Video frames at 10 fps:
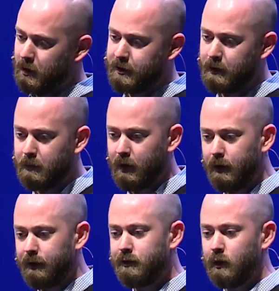Oshin
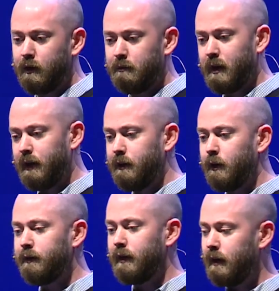Byrne, a student of mine in
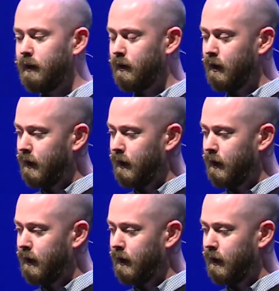UCD.